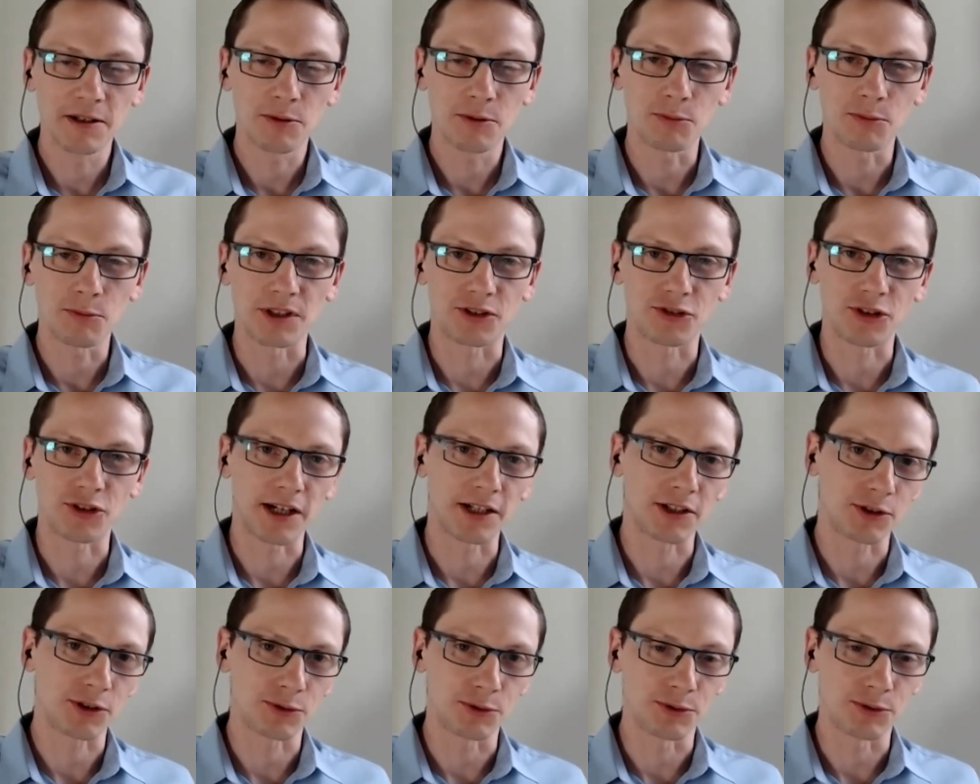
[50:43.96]
will
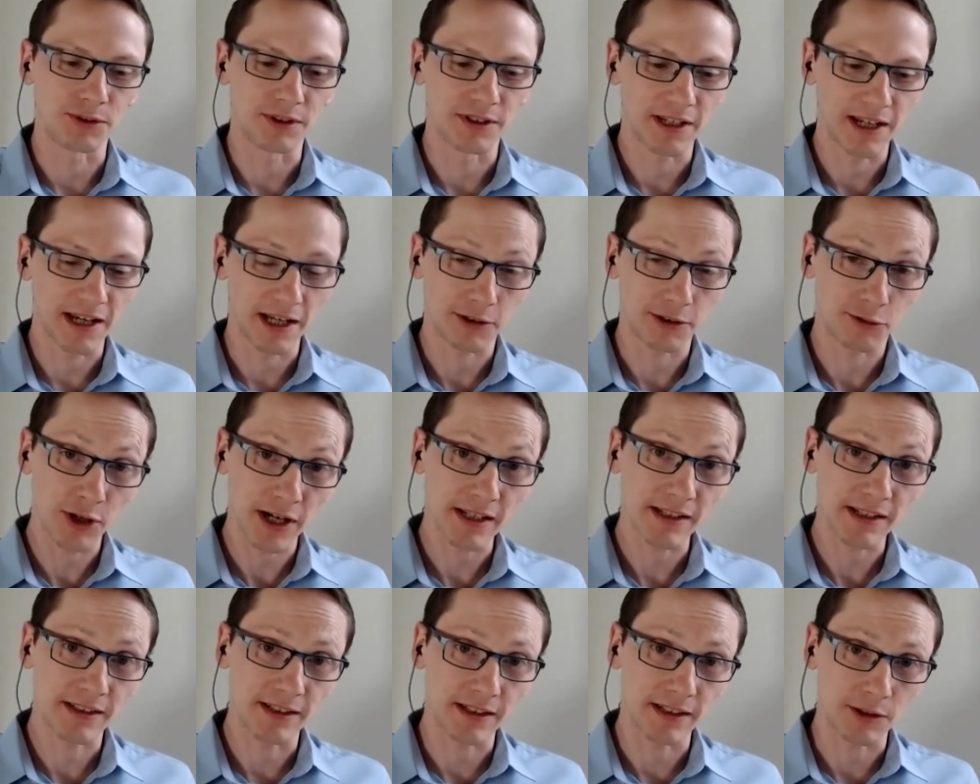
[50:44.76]
try to
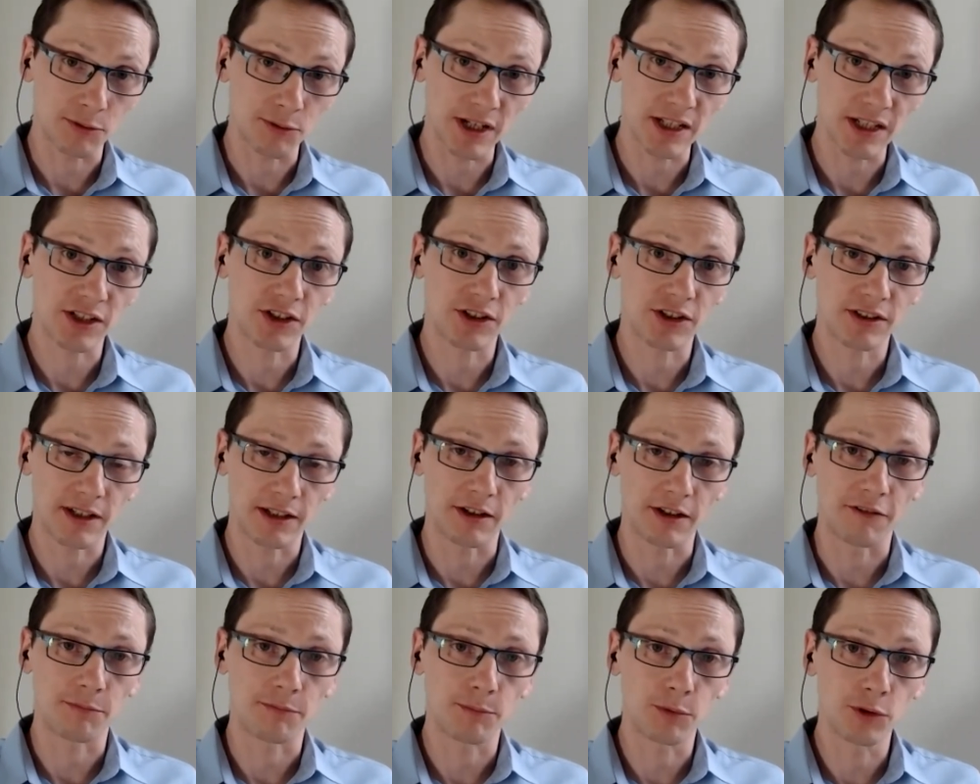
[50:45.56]
address the questions that
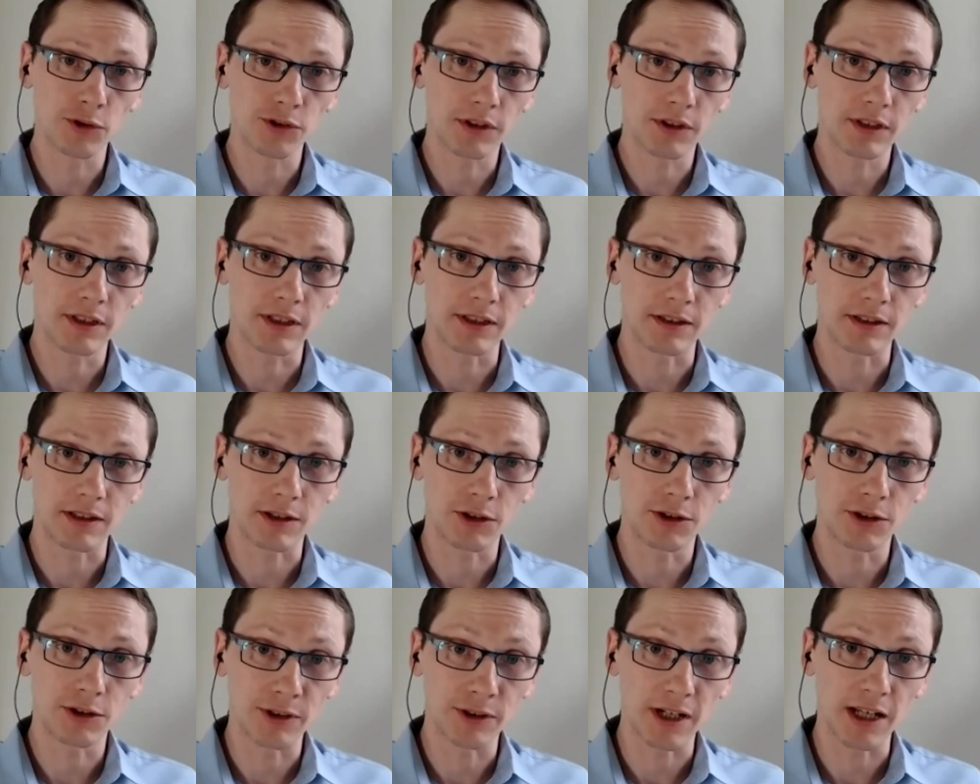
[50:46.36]
you have put in the
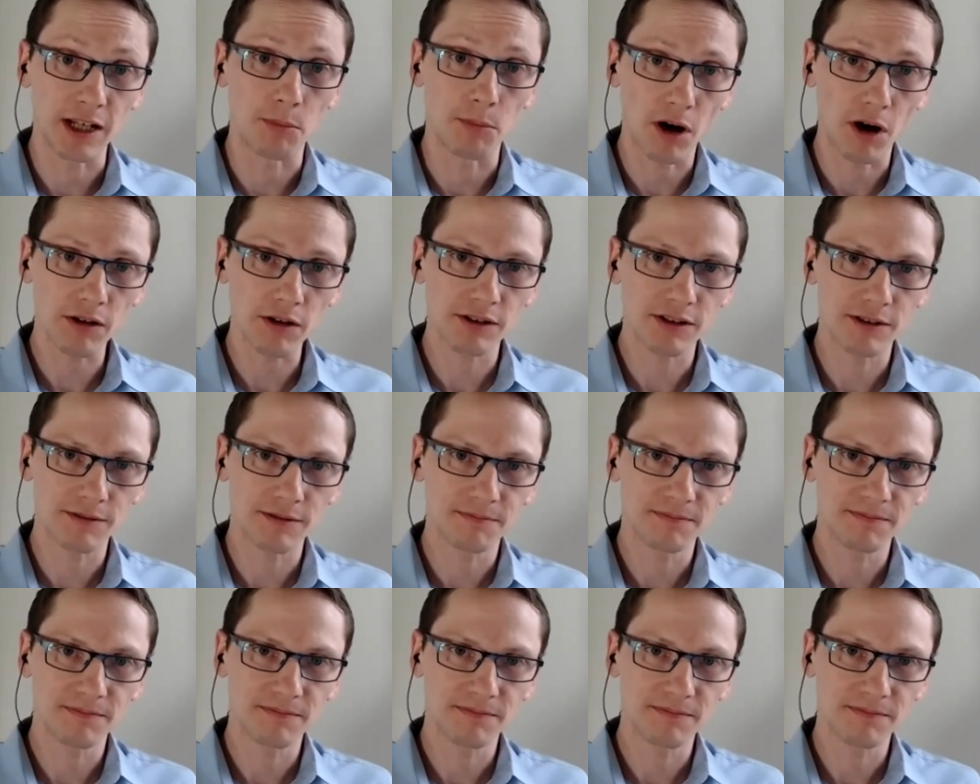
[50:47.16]
Q&A box.